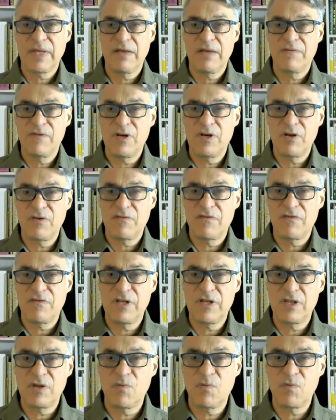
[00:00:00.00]
If you don't
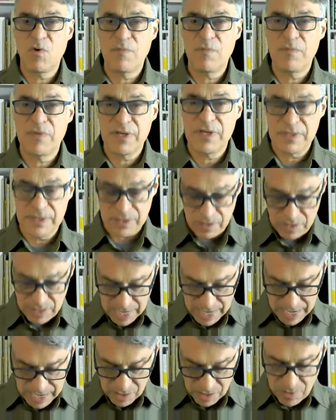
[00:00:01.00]
feel the warmth, it's
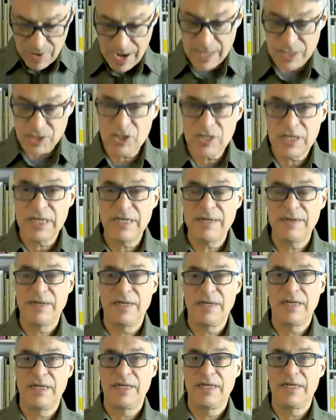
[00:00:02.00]
okay. Gradually,
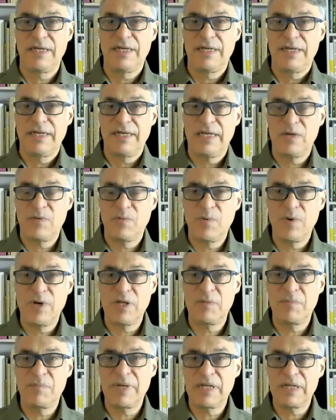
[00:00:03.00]
it
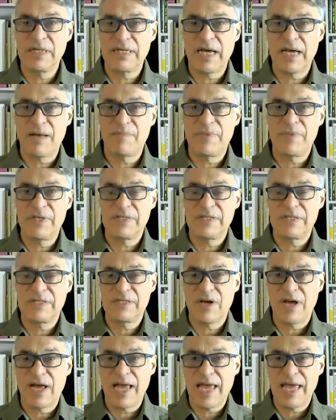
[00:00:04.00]
will build up. This
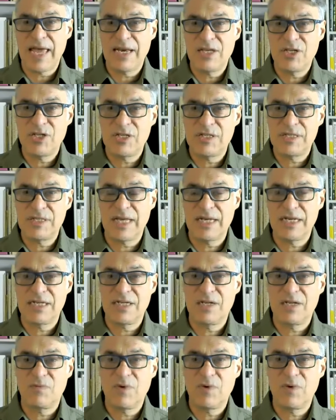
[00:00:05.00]
is our energy
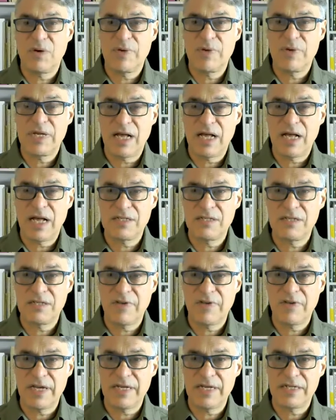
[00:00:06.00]
center where we
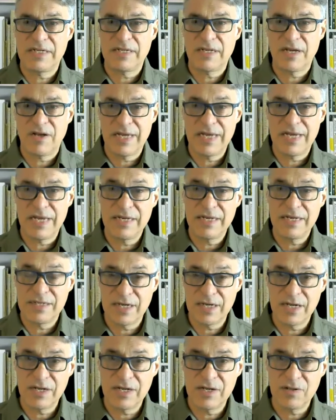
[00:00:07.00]
cultivate our
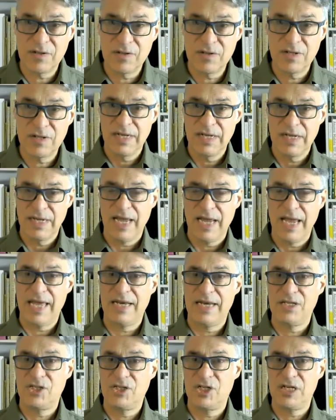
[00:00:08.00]
internal
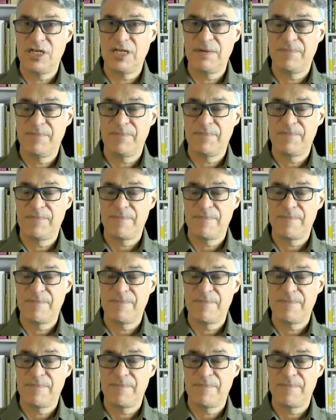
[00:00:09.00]
energy.